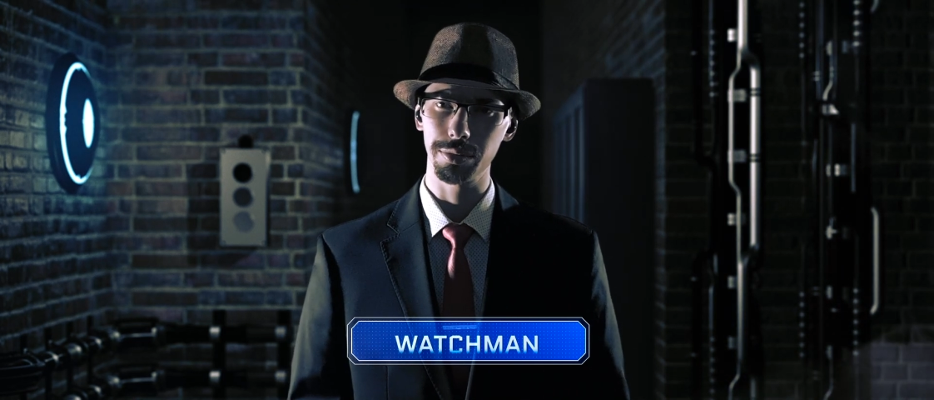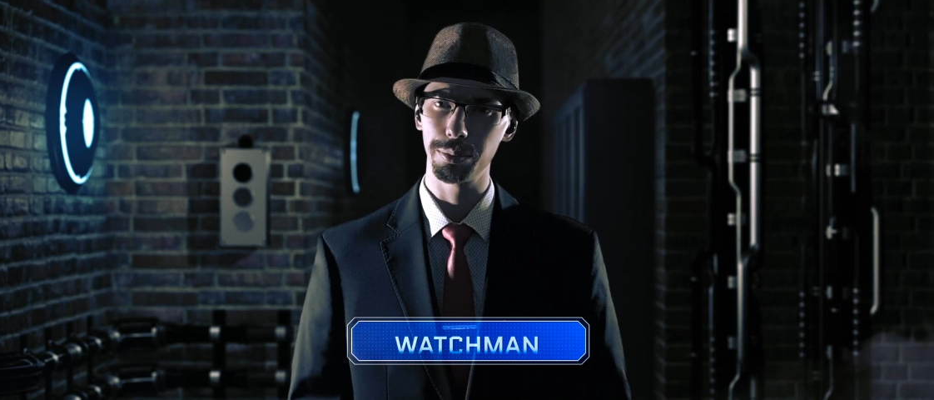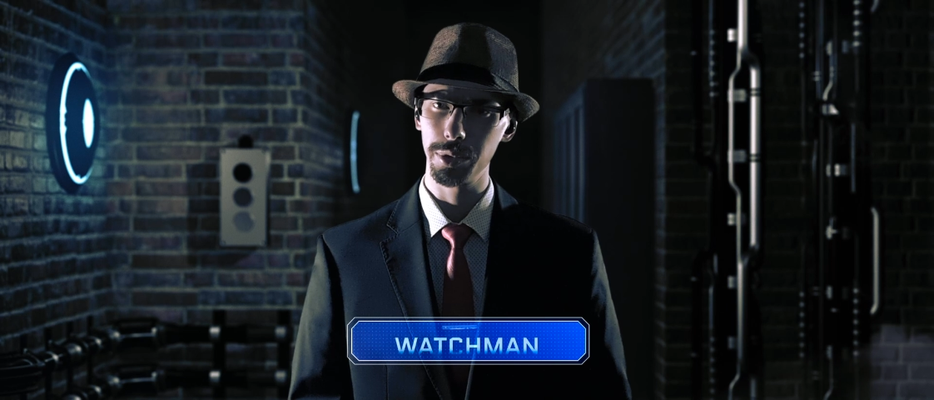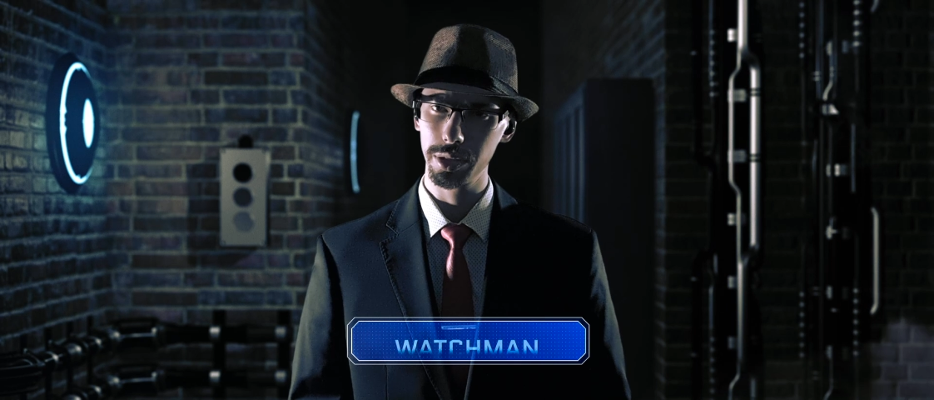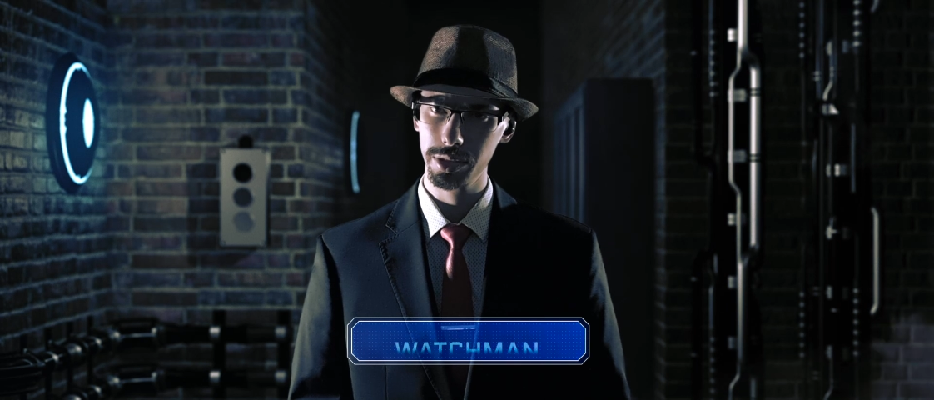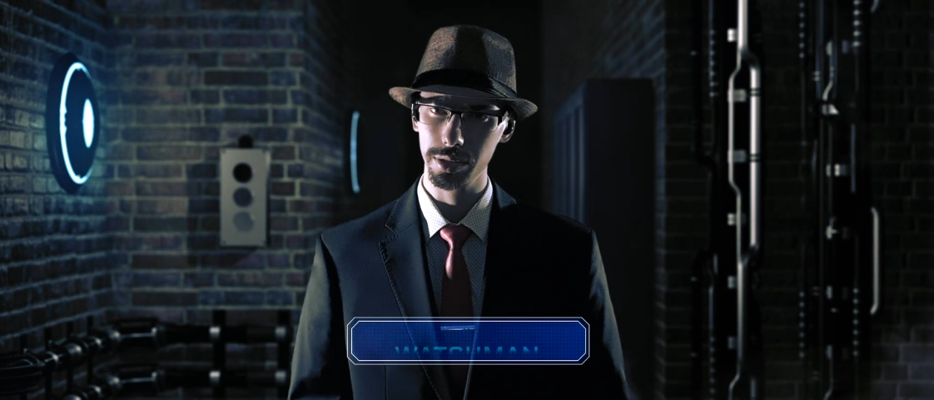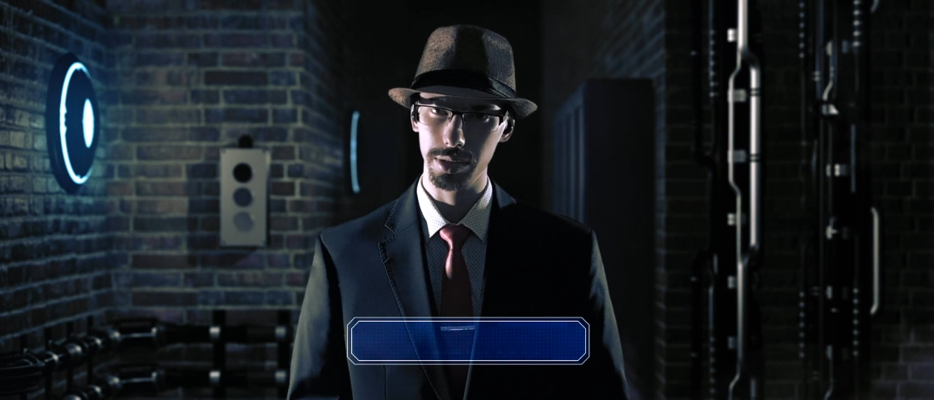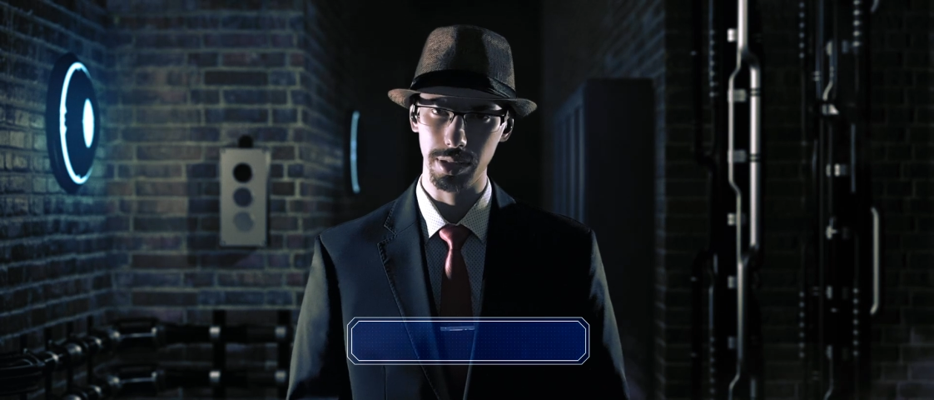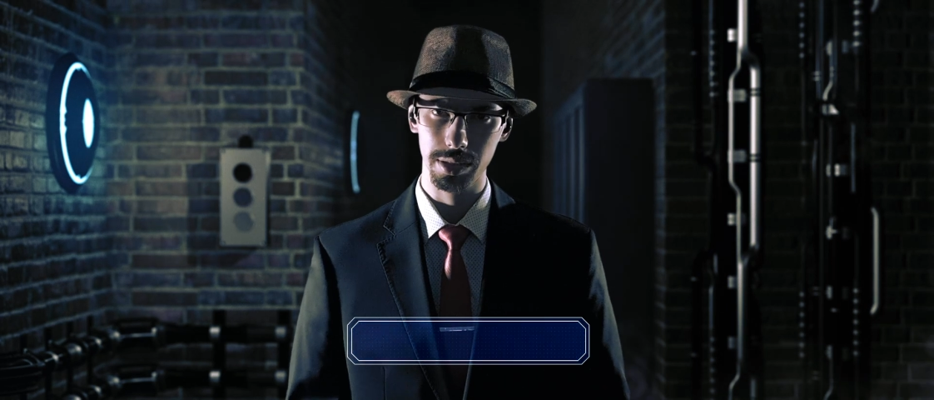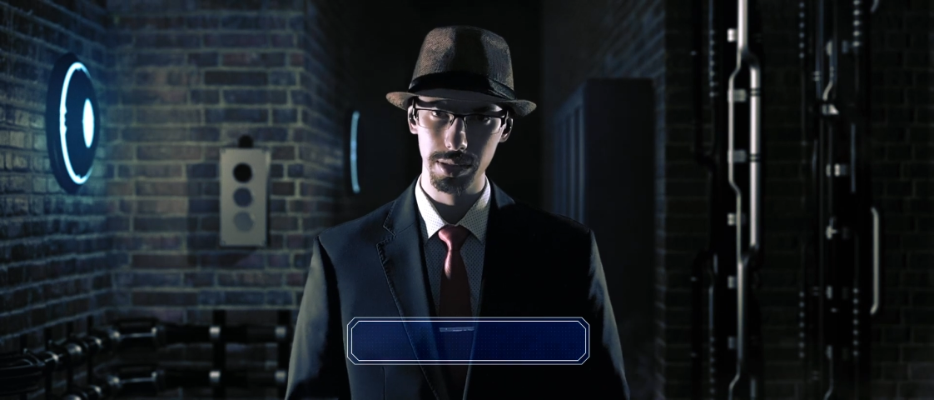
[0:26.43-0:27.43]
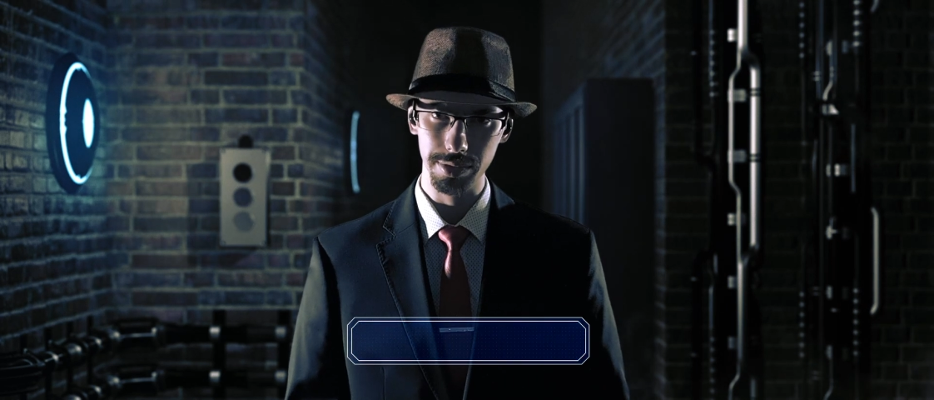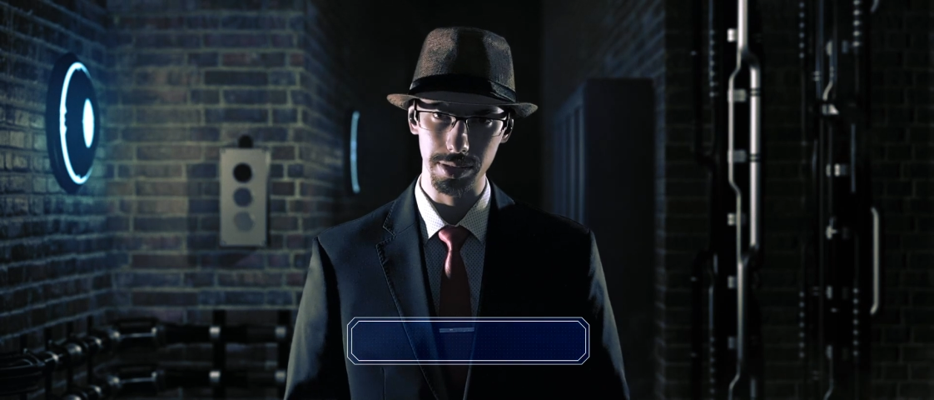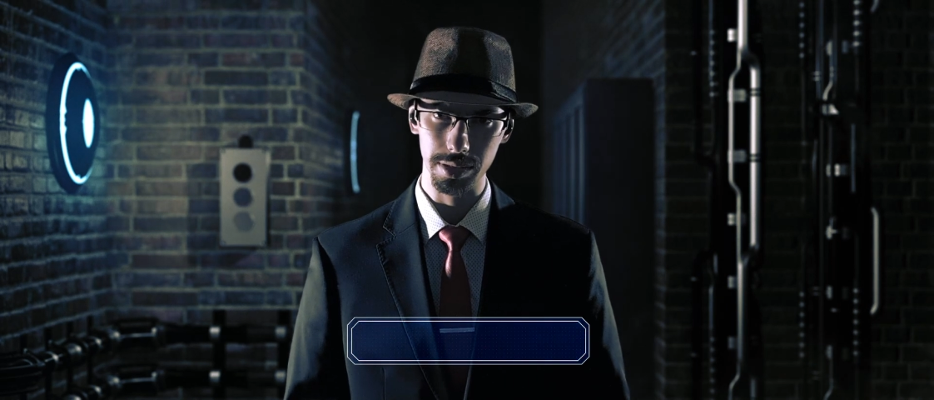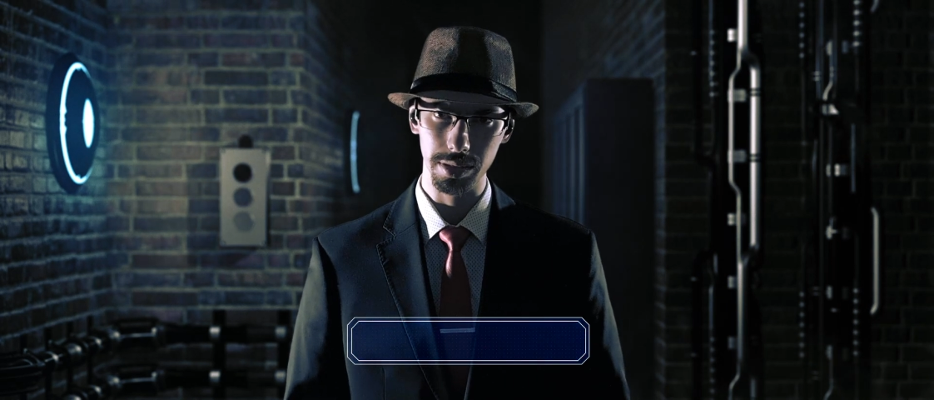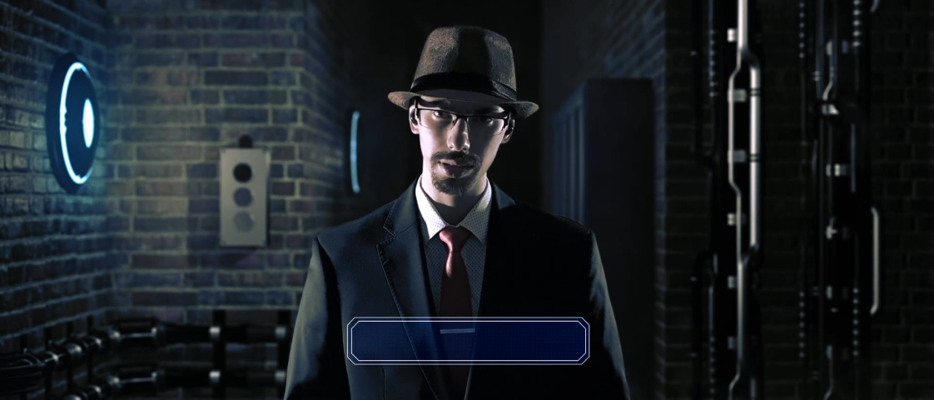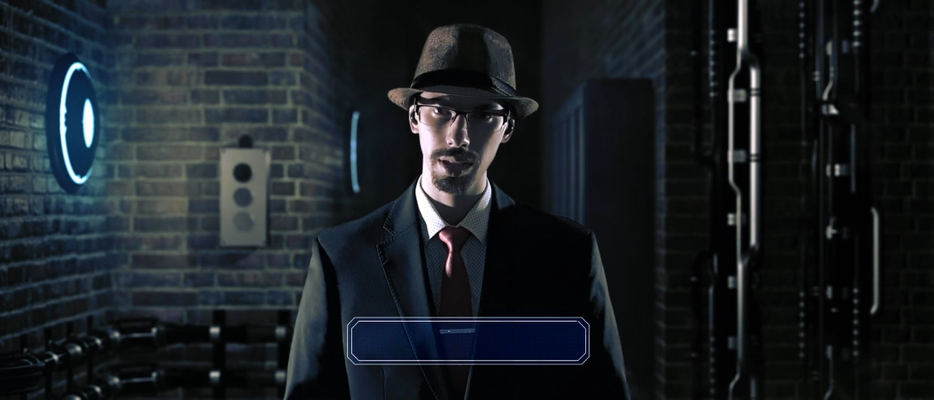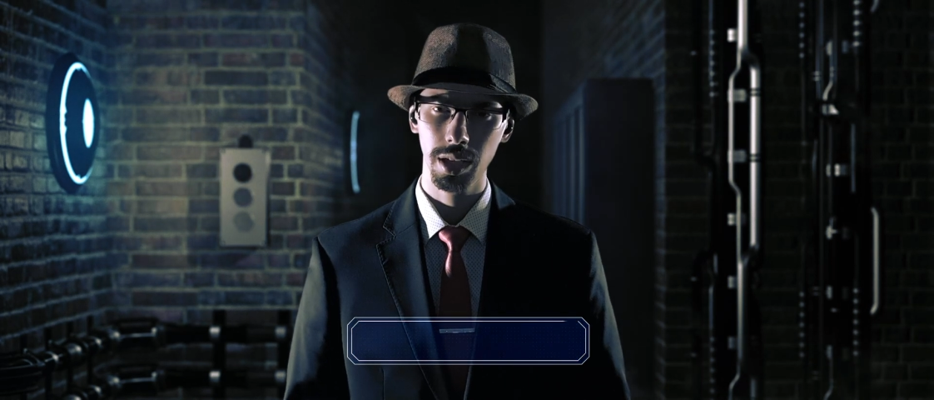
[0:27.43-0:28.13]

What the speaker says: of malicious activity.